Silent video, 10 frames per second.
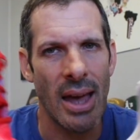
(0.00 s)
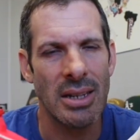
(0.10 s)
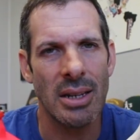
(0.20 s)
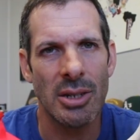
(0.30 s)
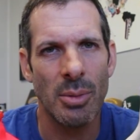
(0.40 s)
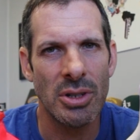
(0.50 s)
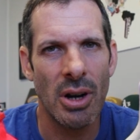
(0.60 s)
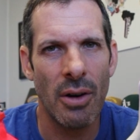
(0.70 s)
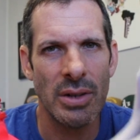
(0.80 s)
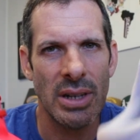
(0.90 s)
Ask customer
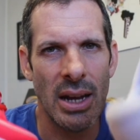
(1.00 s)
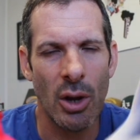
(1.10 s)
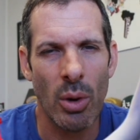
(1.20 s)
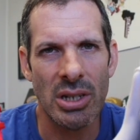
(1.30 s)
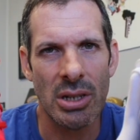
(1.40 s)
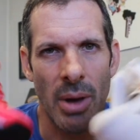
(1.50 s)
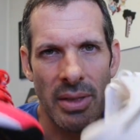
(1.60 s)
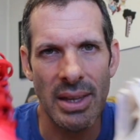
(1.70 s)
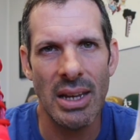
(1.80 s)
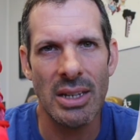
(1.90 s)
service any questions
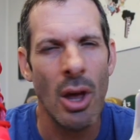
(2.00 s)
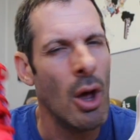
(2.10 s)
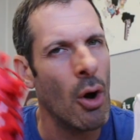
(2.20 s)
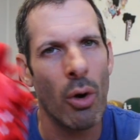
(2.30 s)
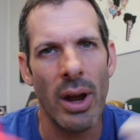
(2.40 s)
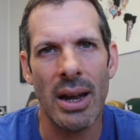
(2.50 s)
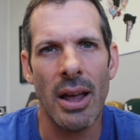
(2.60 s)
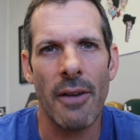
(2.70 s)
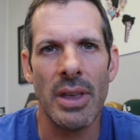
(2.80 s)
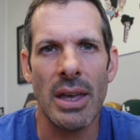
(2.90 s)
about these or
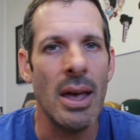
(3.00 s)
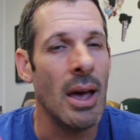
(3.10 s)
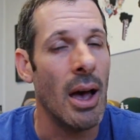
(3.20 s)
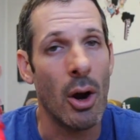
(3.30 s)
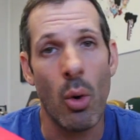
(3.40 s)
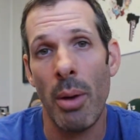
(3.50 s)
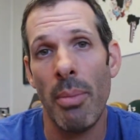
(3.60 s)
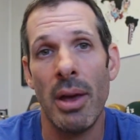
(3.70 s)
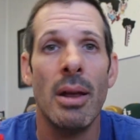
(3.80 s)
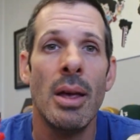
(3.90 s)
any of the
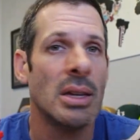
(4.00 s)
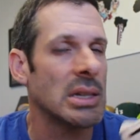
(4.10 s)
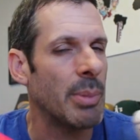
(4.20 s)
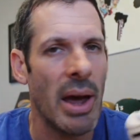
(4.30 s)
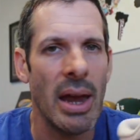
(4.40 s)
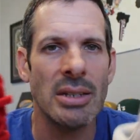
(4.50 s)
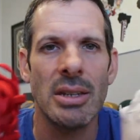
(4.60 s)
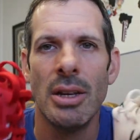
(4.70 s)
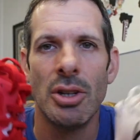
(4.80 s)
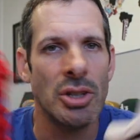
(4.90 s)
equipment,
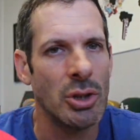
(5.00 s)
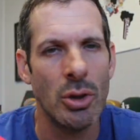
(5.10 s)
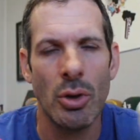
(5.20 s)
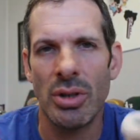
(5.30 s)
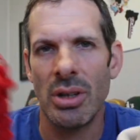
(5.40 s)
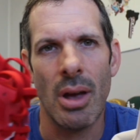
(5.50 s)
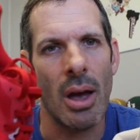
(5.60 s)
spikes, shoes,